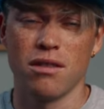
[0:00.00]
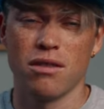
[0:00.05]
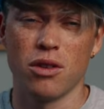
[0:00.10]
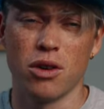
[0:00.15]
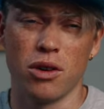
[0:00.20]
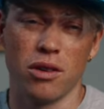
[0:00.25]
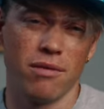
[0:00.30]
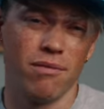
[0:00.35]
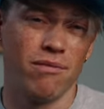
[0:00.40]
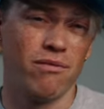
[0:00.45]

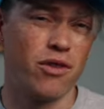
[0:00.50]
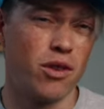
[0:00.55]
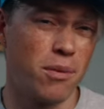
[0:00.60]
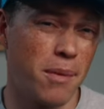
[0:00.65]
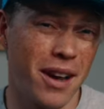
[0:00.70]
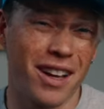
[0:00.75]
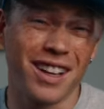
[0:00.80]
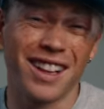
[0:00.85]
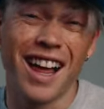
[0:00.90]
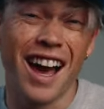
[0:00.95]
or for
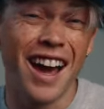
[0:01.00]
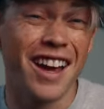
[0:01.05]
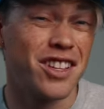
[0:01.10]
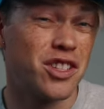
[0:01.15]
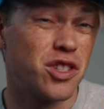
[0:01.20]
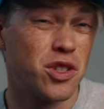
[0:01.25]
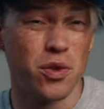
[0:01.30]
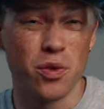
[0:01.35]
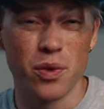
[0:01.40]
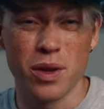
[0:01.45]
my
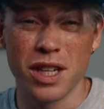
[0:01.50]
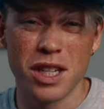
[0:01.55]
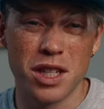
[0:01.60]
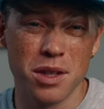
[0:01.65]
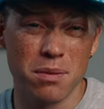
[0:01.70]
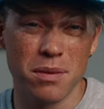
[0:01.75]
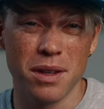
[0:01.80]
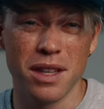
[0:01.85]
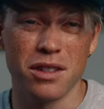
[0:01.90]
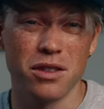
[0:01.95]
clients to
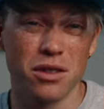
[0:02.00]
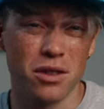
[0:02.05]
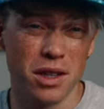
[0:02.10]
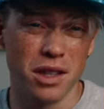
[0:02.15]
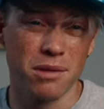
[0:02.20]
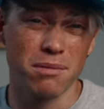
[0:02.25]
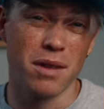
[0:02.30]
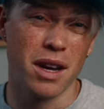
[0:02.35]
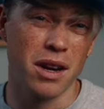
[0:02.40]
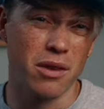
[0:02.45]
reach me
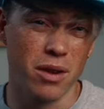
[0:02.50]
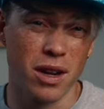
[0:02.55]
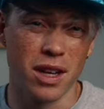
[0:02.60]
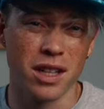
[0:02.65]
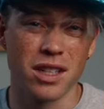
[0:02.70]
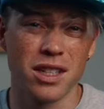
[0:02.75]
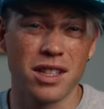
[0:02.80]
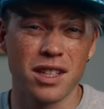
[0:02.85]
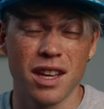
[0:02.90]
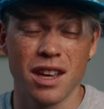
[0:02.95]
during my
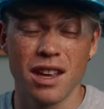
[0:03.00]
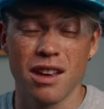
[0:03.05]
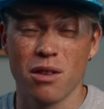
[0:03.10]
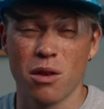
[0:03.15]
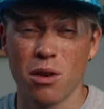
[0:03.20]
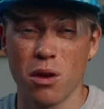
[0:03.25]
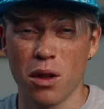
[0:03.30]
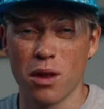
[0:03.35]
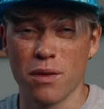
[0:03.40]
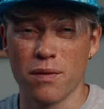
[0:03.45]
runs,
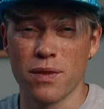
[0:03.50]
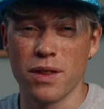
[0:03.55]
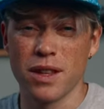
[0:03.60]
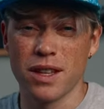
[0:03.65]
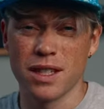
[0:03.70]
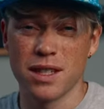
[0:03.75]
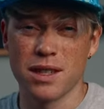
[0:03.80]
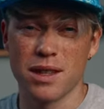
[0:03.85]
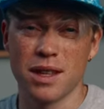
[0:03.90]
all of these